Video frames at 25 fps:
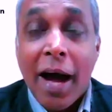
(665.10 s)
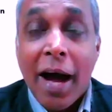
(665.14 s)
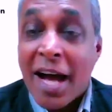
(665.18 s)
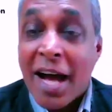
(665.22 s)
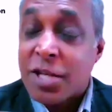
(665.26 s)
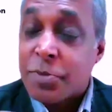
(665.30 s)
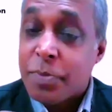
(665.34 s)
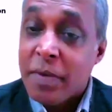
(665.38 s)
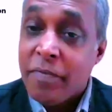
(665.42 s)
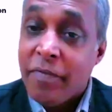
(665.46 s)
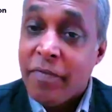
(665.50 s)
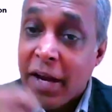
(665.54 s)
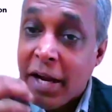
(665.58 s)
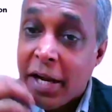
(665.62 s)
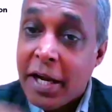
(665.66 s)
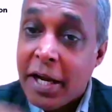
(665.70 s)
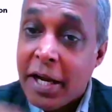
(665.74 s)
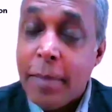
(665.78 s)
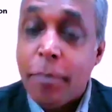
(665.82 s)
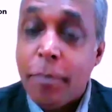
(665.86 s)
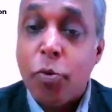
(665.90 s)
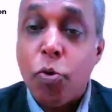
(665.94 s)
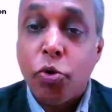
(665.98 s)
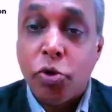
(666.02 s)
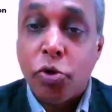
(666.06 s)
has been very
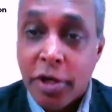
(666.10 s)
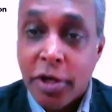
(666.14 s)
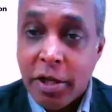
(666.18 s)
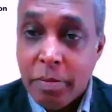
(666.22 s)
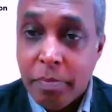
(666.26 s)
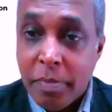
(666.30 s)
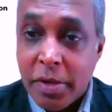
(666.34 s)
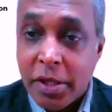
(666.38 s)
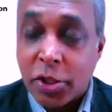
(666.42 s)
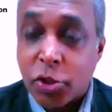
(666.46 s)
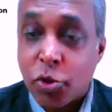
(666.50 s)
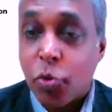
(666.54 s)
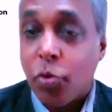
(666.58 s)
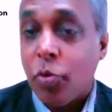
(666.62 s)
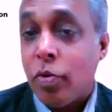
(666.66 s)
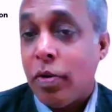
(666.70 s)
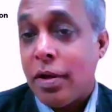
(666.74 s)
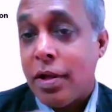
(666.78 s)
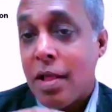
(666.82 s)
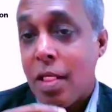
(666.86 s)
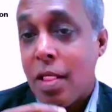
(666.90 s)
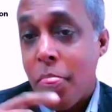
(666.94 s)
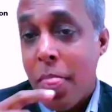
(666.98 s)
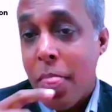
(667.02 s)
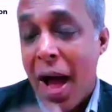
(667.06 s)
deep rooted in me. So
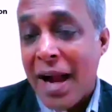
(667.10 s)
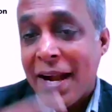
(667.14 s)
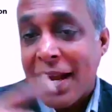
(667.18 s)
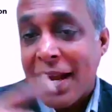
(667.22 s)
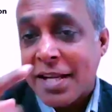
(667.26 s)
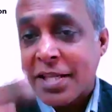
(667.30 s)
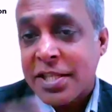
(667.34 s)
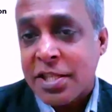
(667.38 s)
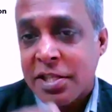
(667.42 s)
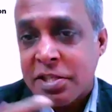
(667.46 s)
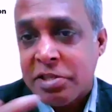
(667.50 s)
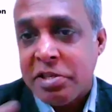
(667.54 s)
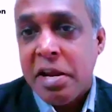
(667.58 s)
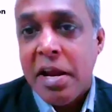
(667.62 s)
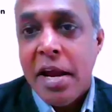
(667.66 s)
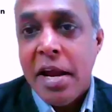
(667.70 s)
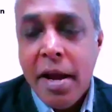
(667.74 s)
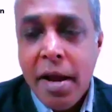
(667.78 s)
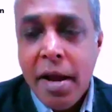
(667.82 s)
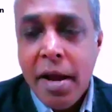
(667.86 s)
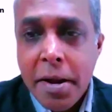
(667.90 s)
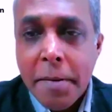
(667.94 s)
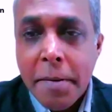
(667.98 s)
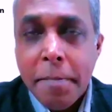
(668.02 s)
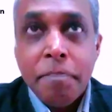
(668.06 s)
that has
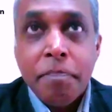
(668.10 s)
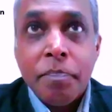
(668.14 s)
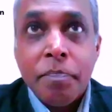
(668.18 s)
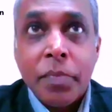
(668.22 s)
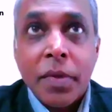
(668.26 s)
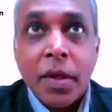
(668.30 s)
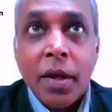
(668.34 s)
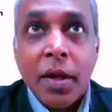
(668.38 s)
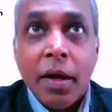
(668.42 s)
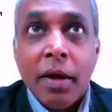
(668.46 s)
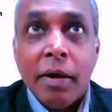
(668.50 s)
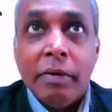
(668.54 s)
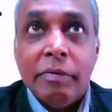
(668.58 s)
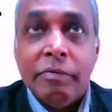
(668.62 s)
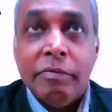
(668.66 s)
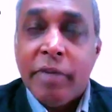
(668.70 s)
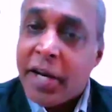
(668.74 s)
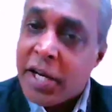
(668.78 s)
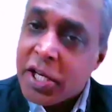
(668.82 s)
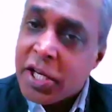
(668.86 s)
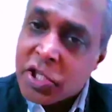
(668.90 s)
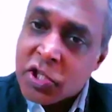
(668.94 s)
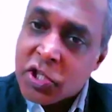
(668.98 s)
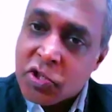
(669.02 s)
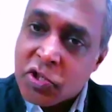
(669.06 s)
stayed
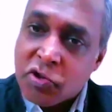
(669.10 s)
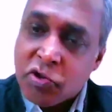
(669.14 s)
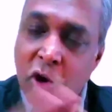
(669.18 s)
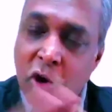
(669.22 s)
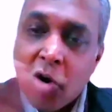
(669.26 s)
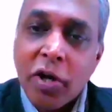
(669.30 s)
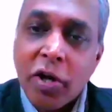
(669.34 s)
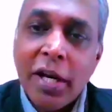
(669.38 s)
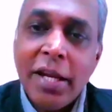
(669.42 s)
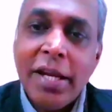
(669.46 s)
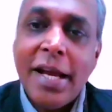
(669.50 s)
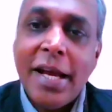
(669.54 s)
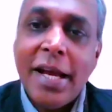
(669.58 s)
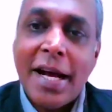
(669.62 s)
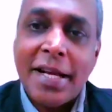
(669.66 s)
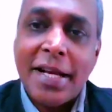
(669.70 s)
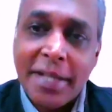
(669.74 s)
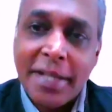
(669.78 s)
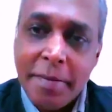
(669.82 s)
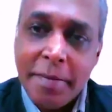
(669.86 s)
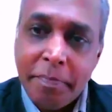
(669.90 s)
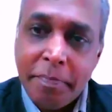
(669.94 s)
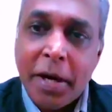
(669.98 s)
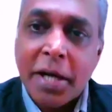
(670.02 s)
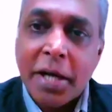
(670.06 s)
very strongly
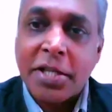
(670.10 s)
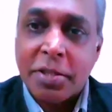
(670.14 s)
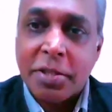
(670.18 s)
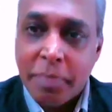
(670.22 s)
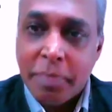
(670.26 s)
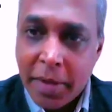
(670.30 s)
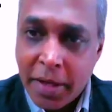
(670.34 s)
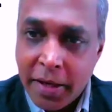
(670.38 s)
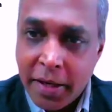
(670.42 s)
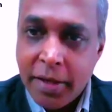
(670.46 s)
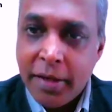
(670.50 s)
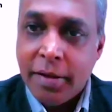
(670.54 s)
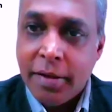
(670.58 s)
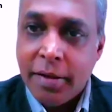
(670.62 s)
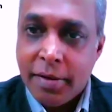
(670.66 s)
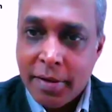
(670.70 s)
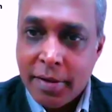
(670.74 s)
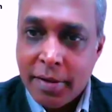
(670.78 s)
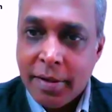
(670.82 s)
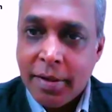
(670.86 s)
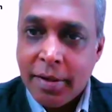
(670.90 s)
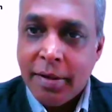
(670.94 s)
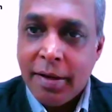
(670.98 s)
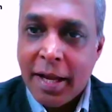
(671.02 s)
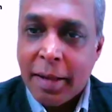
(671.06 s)
as I passed my
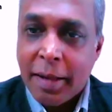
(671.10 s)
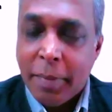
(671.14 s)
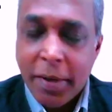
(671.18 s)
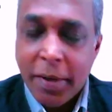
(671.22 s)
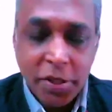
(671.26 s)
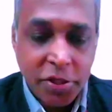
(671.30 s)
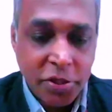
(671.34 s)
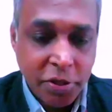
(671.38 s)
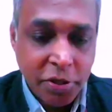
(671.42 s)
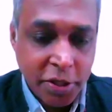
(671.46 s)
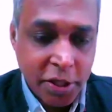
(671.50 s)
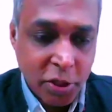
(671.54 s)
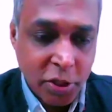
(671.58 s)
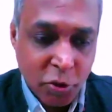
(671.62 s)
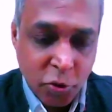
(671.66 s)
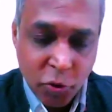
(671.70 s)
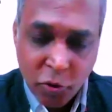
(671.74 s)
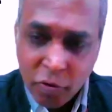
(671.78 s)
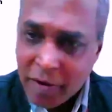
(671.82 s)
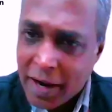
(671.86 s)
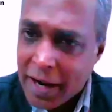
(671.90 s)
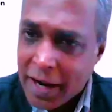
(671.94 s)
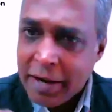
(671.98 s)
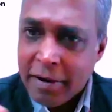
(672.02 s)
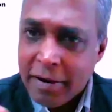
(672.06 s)
journey.
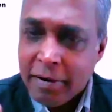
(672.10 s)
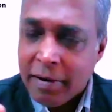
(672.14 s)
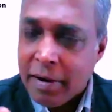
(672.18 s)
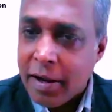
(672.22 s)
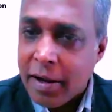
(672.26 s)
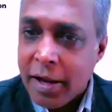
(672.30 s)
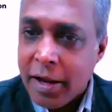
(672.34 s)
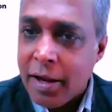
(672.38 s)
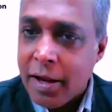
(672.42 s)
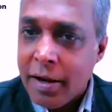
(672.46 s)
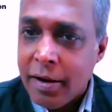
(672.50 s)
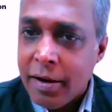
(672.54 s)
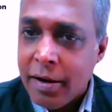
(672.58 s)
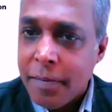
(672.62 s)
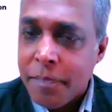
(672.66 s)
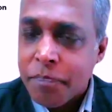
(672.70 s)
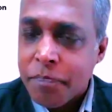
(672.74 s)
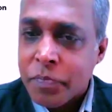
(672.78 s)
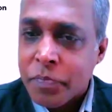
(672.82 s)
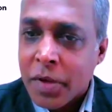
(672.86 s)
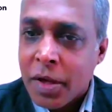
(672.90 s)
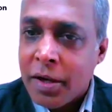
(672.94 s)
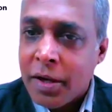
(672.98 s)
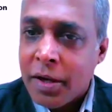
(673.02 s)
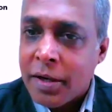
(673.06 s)
So right in
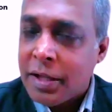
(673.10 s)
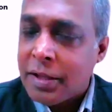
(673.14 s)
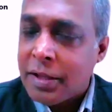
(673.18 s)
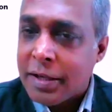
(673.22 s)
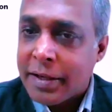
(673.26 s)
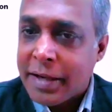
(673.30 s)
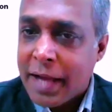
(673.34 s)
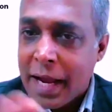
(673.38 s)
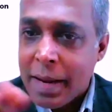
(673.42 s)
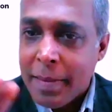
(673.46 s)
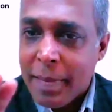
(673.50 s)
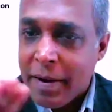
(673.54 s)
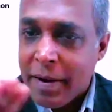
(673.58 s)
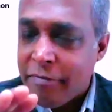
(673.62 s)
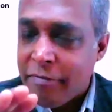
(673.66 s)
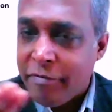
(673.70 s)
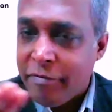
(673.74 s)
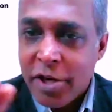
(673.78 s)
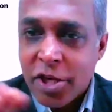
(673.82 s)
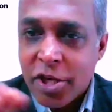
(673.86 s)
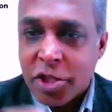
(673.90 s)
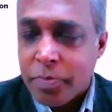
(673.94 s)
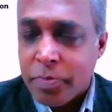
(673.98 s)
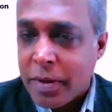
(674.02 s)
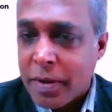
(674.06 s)
till the time I
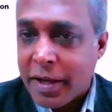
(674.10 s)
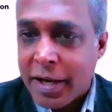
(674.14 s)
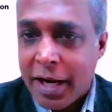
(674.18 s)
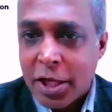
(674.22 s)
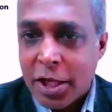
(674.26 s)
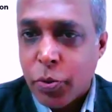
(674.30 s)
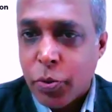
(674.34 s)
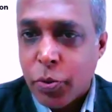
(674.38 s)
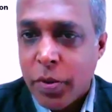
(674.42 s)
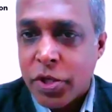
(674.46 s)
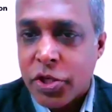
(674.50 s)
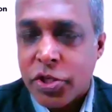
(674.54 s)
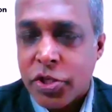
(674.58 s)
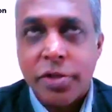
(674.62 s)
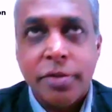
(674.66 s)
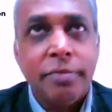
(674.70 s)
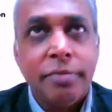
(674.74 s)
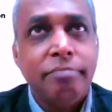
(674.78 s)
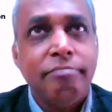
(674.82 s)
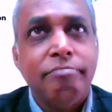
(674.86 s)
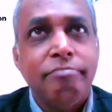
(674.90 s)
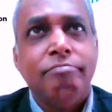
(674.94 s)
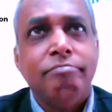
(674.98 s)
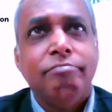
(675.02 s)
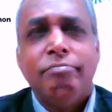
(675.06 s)
finished my
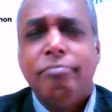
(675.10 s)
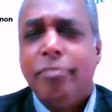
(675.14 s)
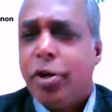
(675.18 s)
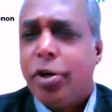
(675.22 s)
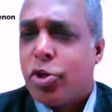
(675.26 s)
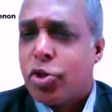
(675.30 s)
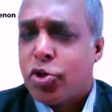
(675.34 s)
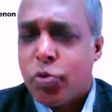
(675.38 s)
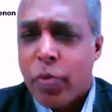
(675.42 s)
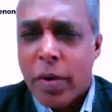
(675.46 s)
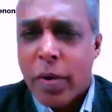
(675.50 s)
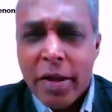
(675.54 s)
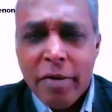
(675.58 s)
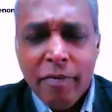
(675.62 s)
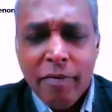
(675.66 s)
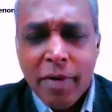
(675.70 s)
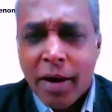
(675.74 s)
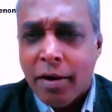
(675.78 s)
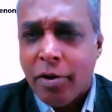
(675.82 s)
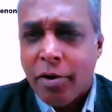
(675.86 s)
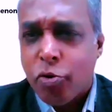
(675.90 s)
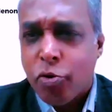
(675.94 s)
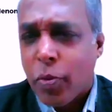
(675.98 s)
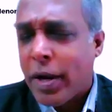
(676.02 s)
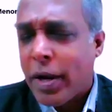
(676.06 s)
graduation, it was
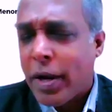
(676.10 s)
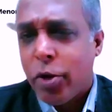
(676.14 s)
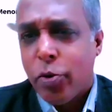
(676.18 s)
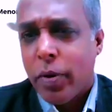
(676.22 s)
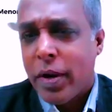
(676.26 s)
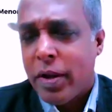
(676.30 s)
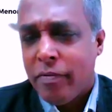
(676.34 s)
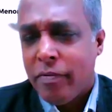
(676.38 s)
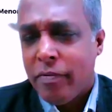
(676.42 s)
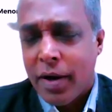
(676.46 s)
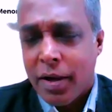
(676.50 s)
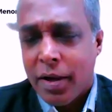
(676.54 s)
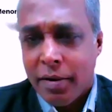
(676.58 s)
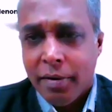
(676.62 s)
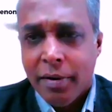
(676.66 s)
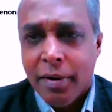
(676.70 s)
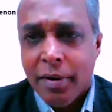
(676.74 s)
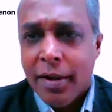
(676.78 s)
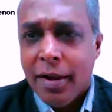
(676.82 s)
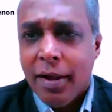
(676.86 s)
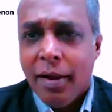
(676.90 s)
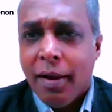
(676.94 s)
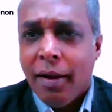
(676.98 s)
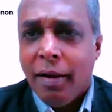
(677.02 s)
2021,